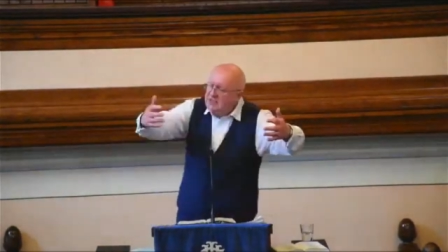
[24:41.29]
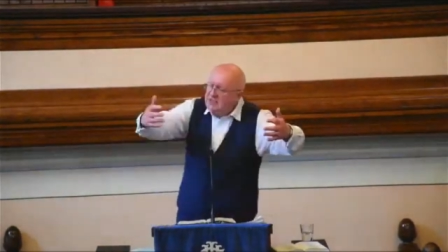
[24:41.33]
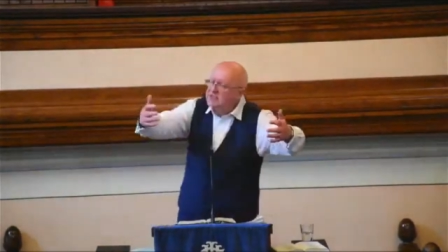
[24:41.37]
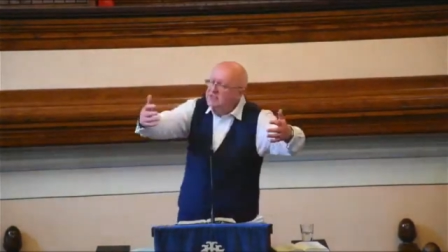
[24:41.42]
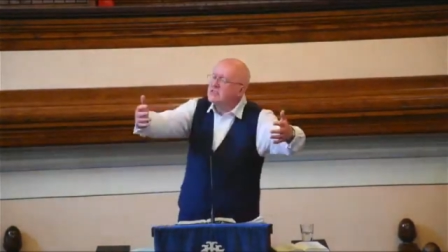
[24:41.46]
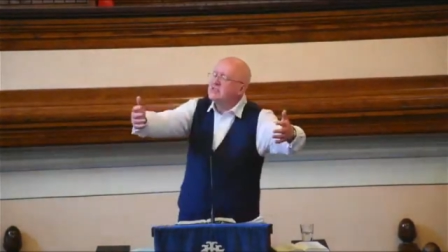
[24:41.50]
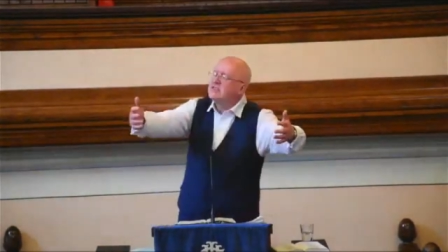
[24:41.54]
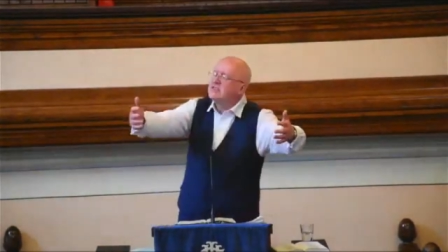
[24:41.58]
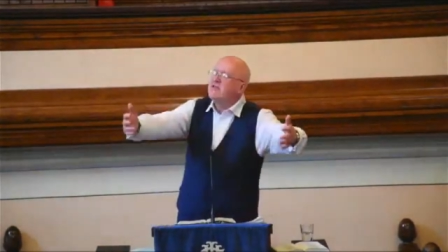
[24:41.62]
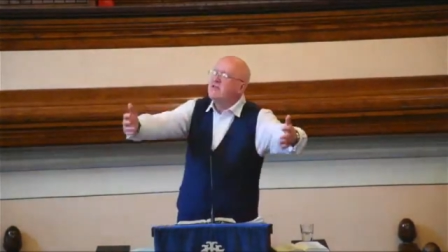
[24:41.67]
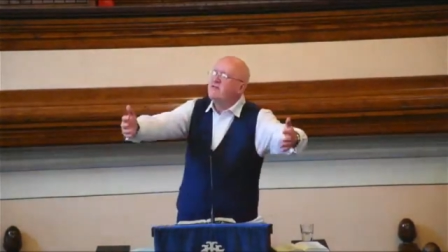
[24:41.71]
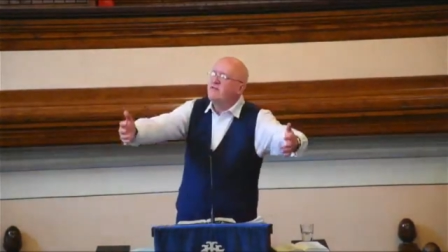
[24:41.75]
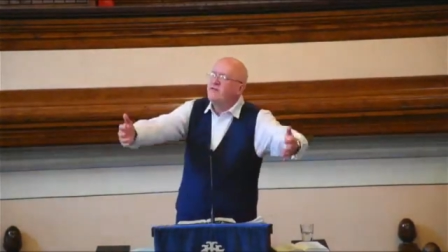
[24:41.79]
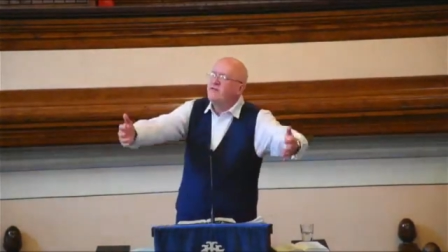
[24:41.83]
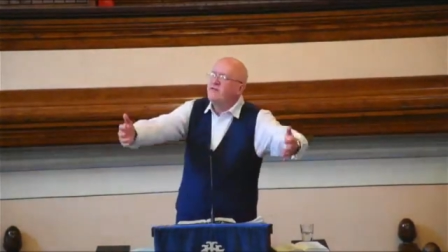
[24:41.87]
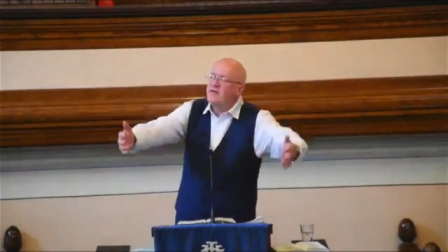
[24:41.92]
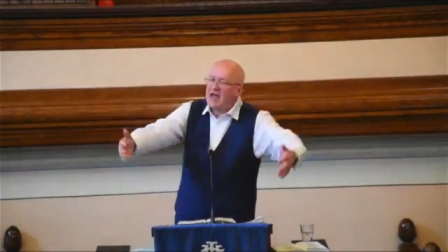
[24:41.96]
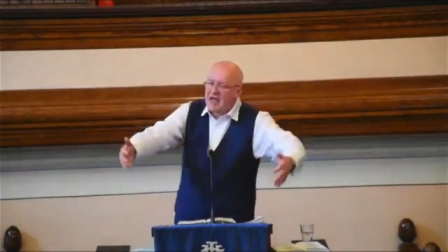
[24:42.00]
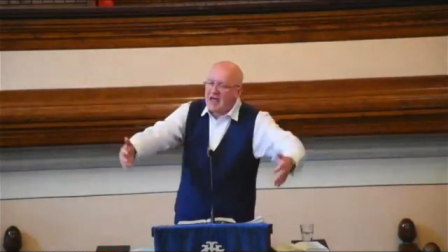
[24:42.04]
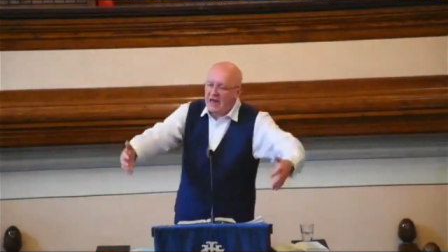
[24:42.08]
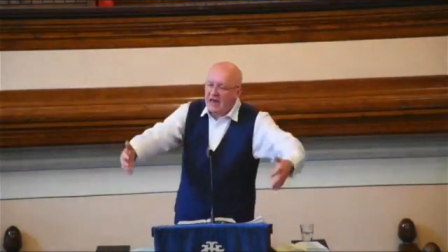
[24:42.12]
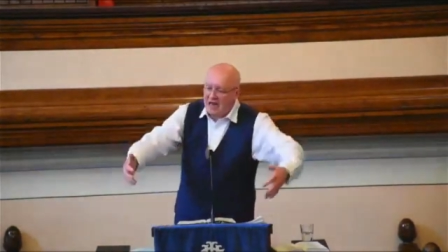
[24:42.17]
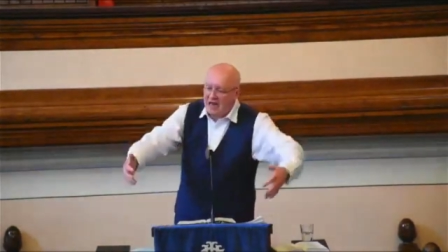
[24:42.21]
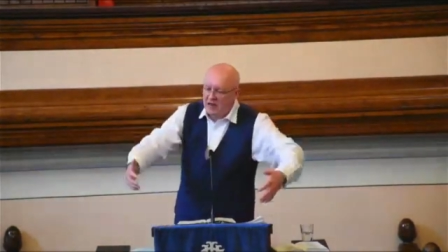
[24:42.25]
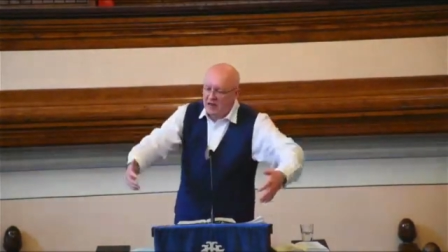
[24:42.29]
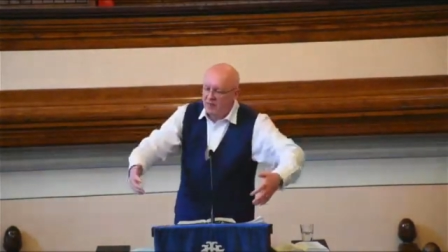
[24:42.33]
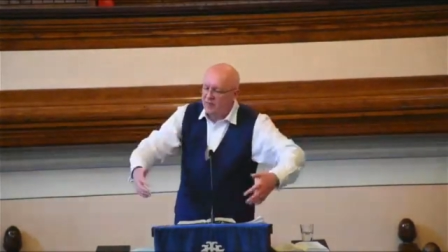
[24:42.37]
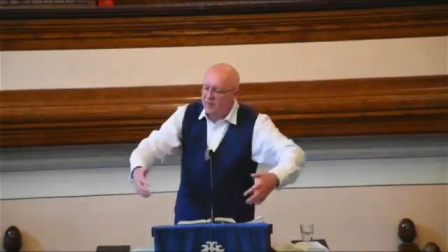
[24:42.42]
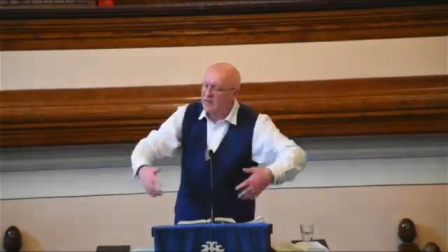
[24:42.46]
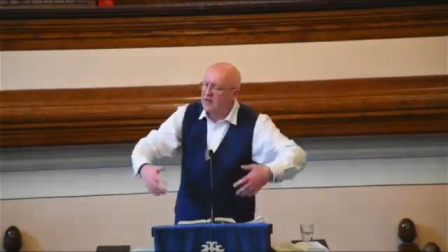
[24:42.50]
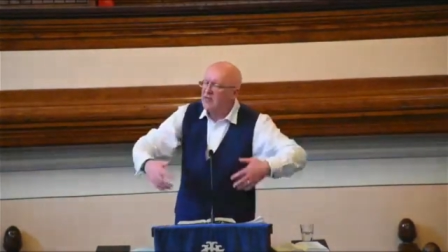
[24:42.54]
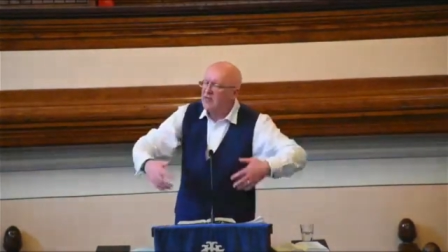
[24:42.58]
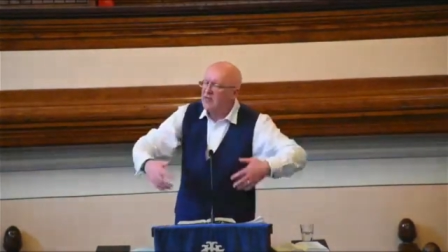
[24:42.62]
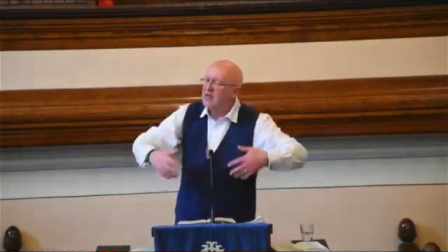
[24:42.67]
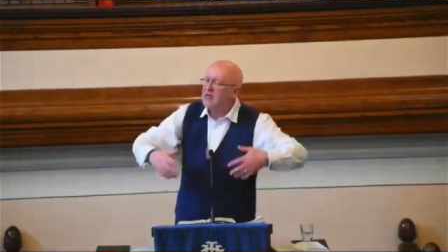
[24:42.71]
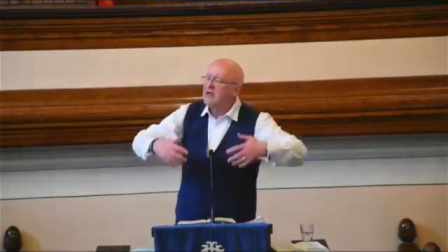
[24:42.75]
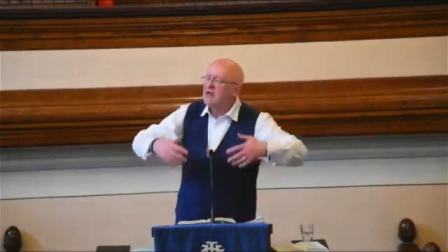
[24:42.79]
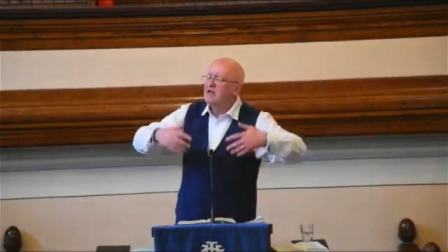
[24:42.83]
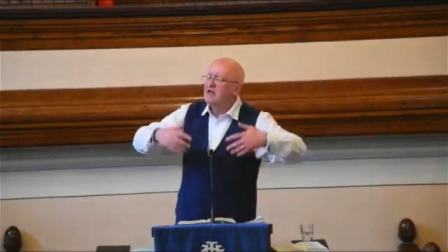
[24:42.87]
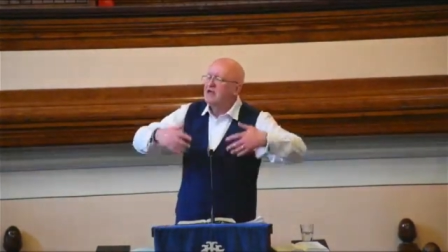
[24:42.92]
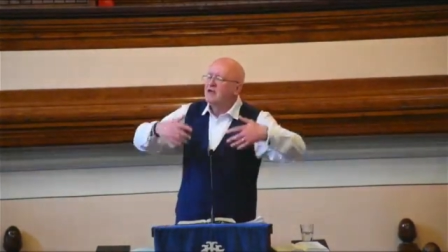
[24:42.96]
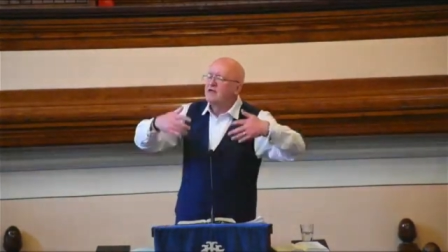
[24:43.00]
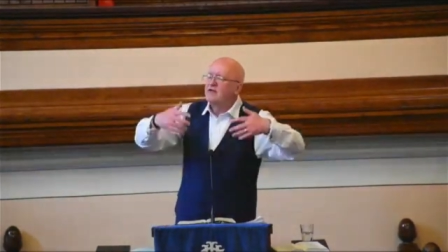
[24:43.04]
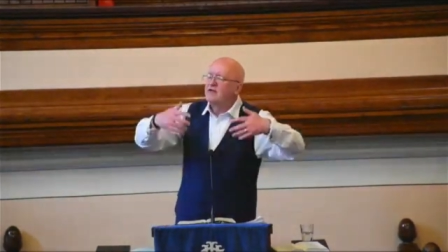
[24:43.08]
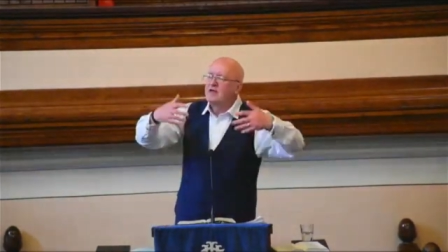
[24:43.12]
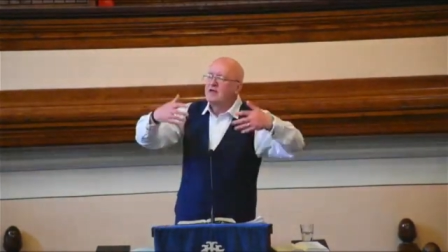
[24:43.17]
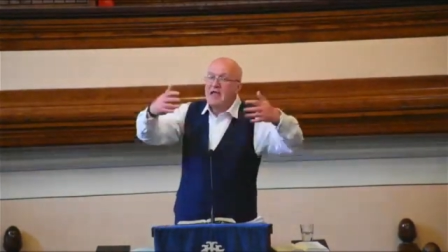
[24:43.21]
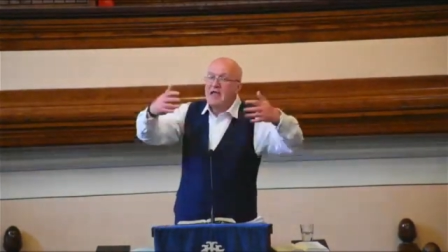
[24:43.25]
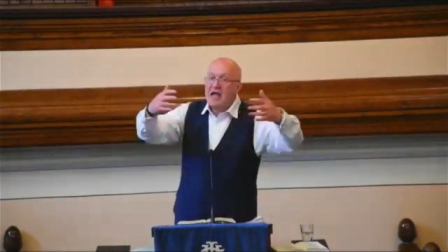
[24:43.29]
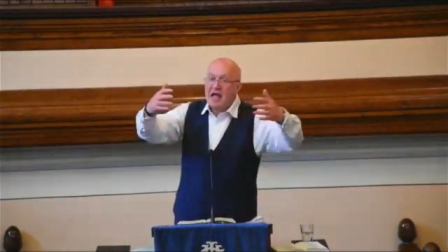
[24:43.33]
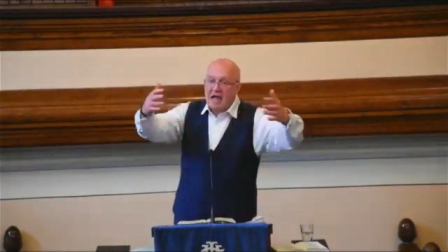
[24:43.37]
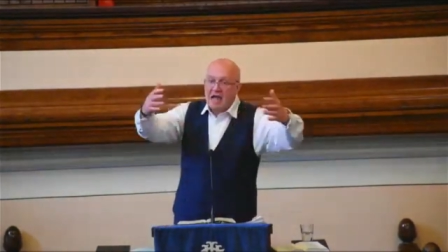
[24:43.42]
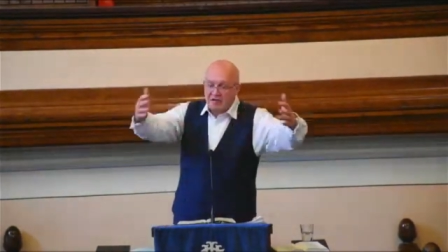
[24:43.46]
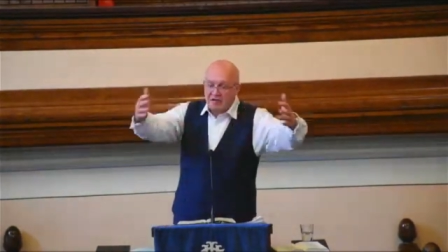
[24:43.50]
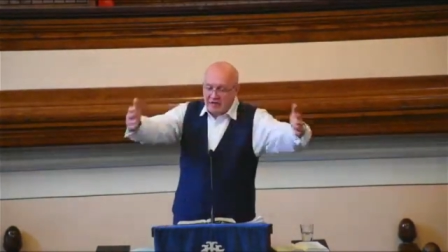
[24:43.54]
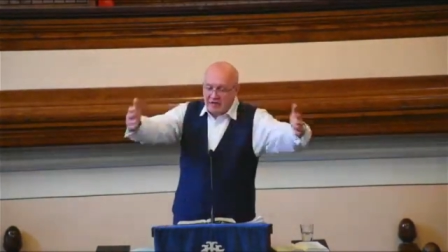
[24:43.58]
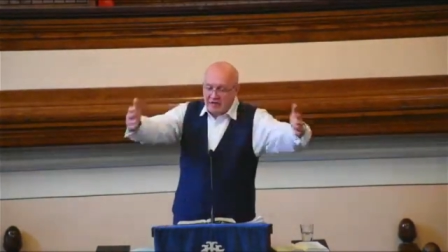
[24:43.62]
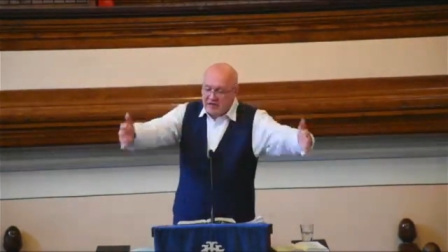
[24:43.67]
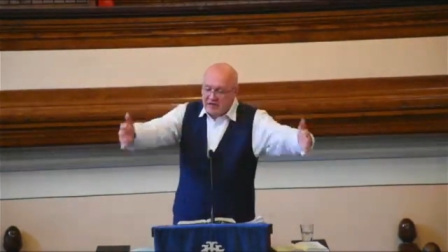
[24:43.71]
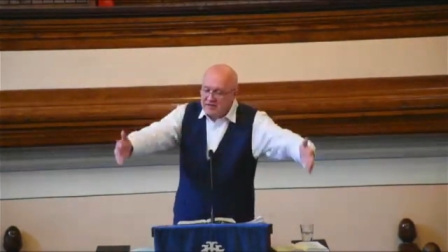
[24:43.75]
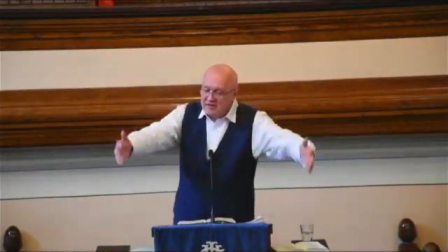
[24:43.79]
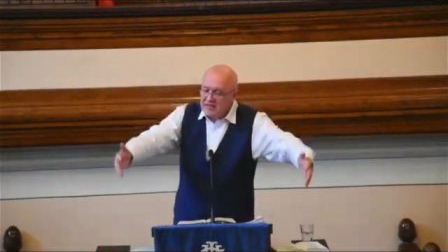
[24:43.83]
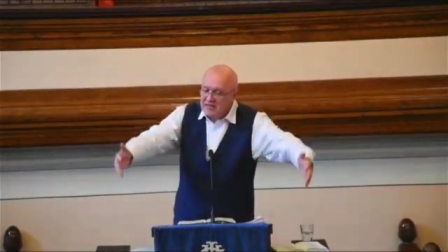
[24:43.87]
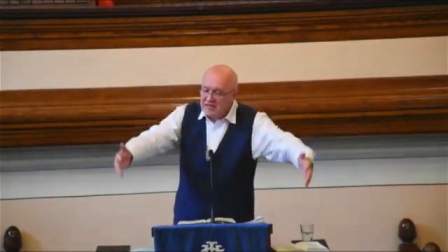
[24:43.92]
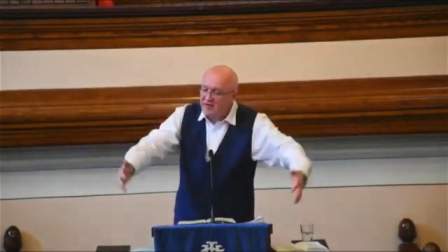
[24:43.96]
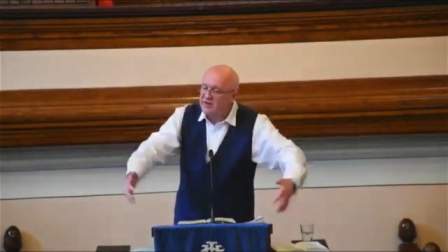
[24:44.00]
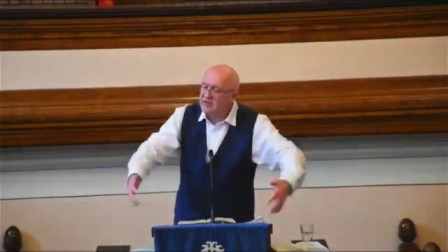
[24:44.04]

to develop. The characters have to